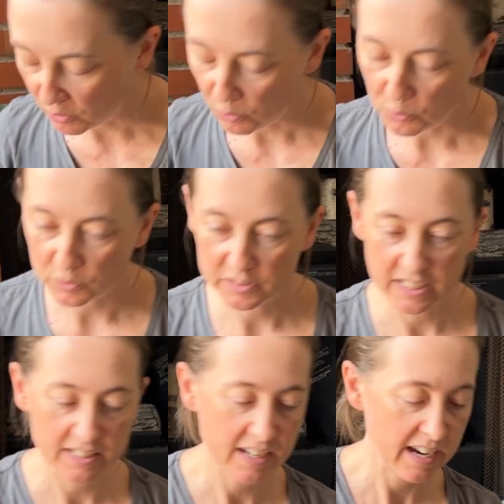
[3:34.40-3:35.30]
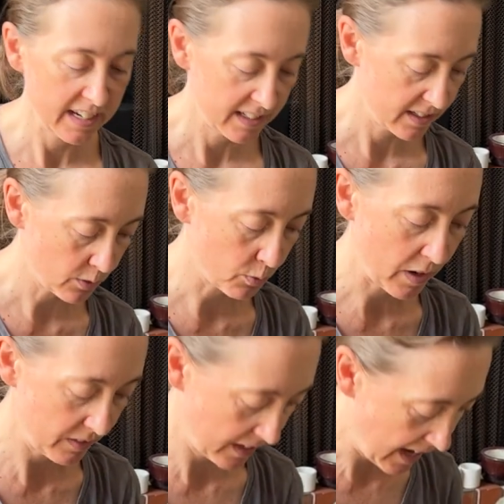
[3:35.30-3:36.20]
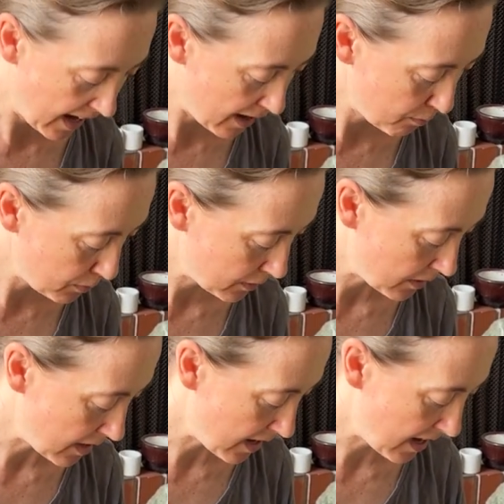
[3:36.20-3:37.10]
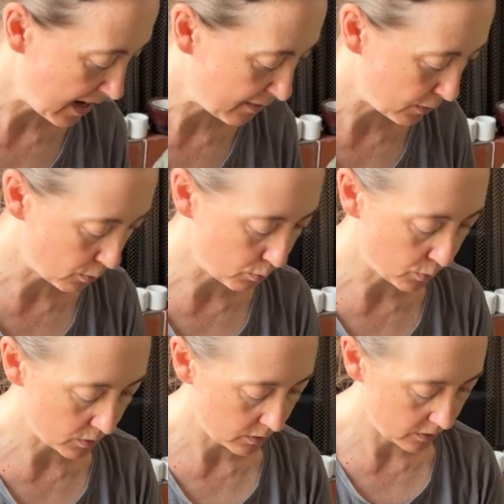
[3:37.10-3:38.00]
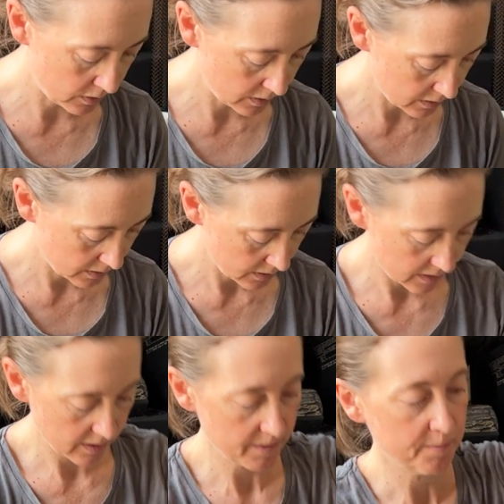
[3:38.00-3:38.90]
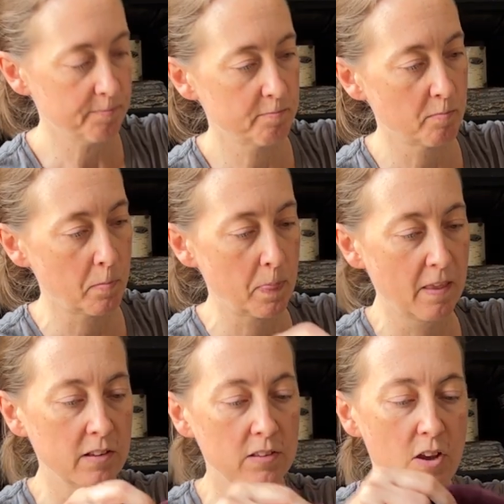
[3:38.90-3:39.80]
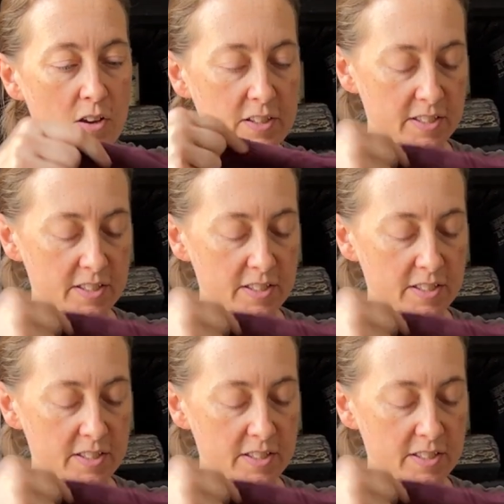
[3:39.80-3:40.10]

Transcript: cold at night or around the camp, I have a wool long